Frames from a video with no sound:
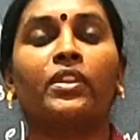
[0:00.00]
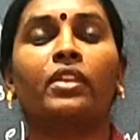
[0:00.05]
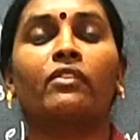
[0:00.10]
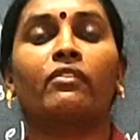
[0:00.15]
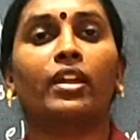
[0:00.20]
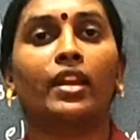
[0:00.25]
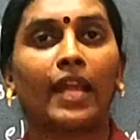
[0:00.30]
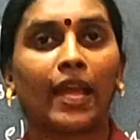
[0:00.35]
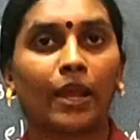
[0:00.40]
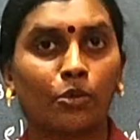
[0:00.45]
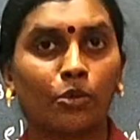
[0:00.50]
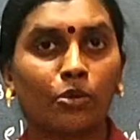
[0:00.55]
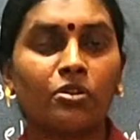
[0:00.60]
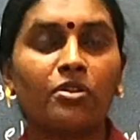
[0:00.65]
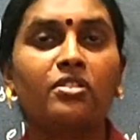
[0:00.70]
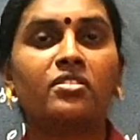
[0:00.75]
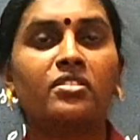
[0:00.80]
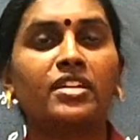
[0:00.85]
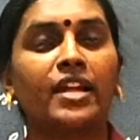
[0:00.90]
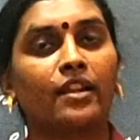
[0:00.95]
When I wanted
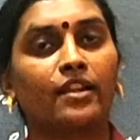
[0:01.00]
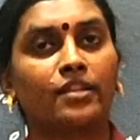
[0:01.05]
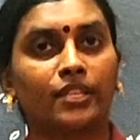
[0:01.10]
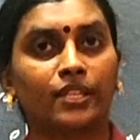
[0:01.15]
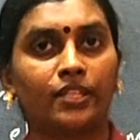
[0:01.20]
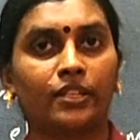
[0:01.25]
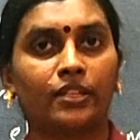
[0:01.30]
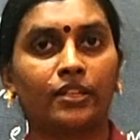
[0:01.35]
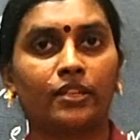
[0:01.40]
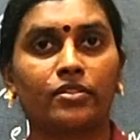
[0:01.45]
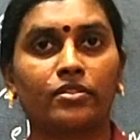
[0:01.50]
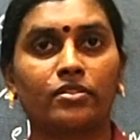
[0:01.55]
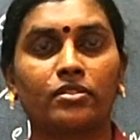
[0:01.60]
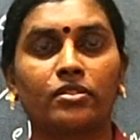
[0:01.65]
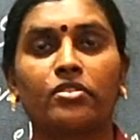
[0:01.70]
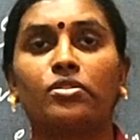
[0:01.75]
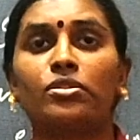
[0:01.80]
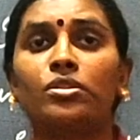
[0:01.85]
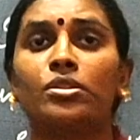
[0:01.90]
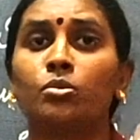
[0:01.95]
to start the
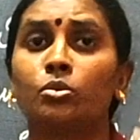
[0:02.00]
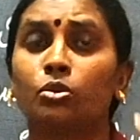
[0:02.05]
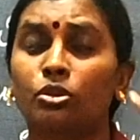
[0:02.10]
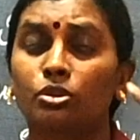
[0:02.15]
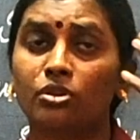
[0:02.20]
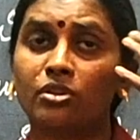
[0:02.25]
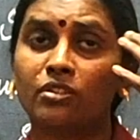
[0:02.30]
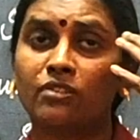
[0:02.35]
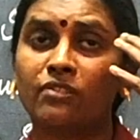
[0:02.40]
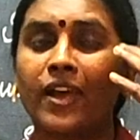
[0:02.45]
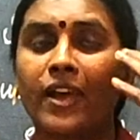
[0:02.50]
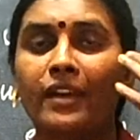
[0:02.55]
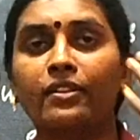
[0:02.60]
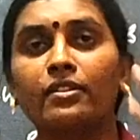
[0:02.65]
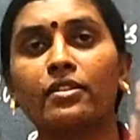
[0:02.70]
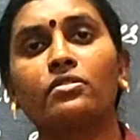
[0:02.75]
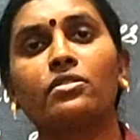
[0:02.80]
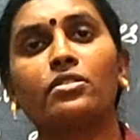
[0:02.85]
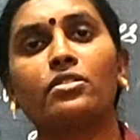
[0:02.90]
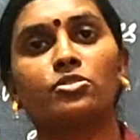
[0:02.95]
industries, what are the
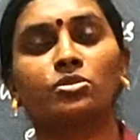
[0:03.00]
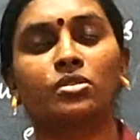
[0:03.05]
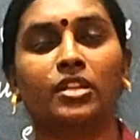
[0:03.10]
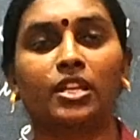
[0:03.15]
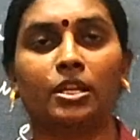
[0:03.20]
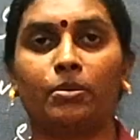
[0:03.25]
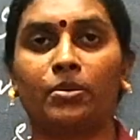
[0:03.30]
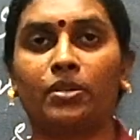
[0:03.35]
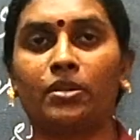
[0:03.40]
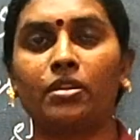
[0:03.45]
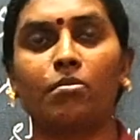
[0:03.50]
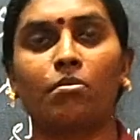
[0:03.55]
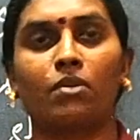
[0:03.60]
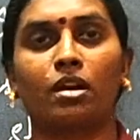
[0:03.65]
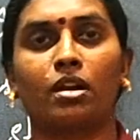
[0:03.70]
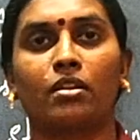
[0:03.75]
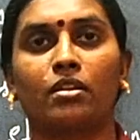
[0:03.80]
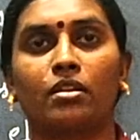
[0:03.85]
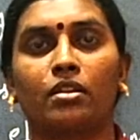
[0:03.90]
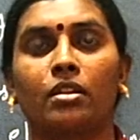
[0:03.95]
factors I should keep in the
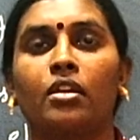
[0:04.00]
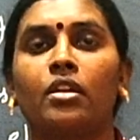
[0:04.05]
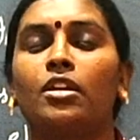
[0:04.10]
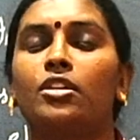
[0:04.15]
mind?